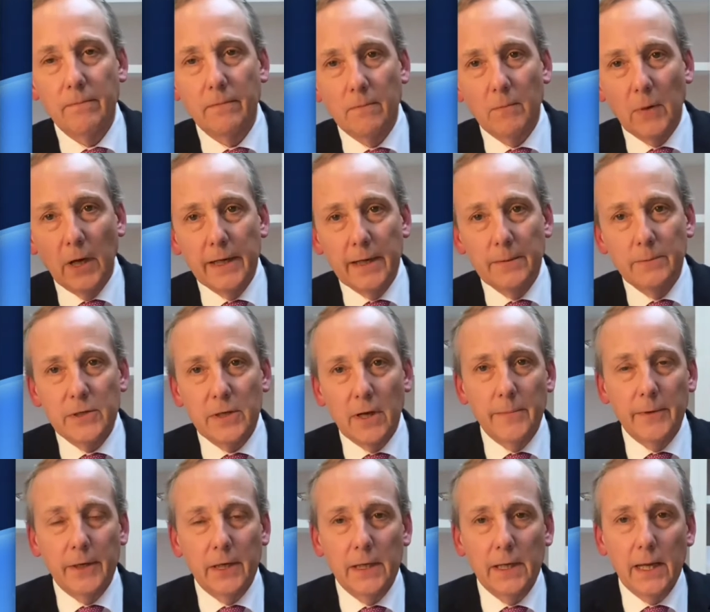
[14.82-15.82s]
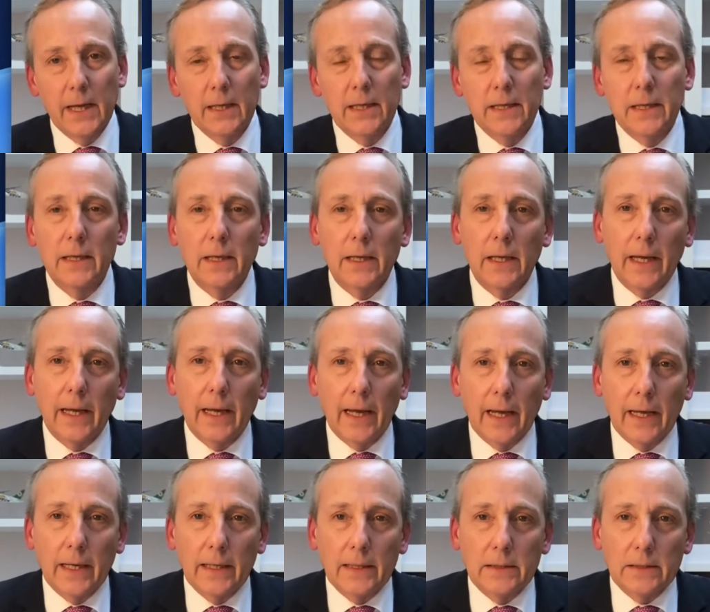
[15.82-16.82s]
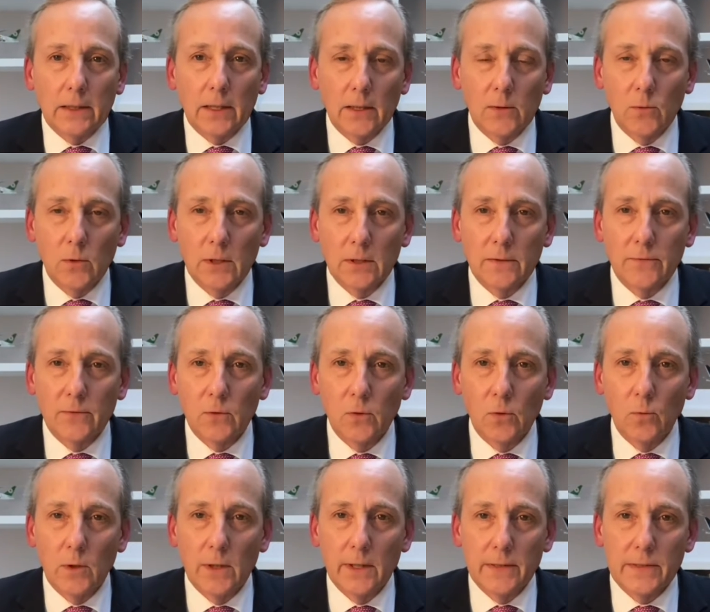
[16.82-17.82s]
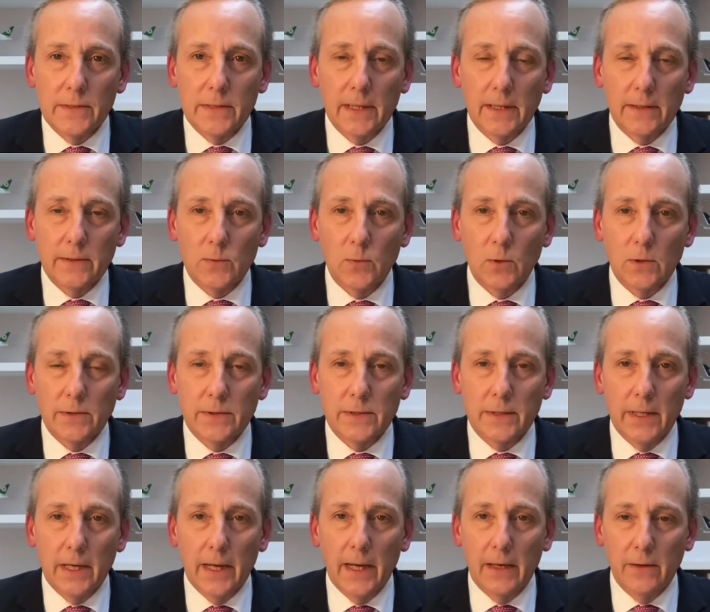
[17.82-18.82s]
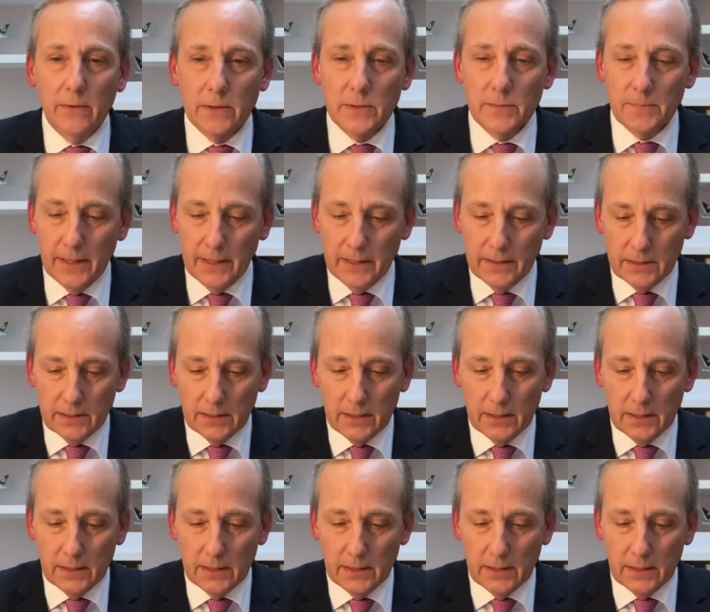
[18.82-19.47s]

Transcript: name's Simon Knechtli and I work for Willis Towers Watson Aerospace,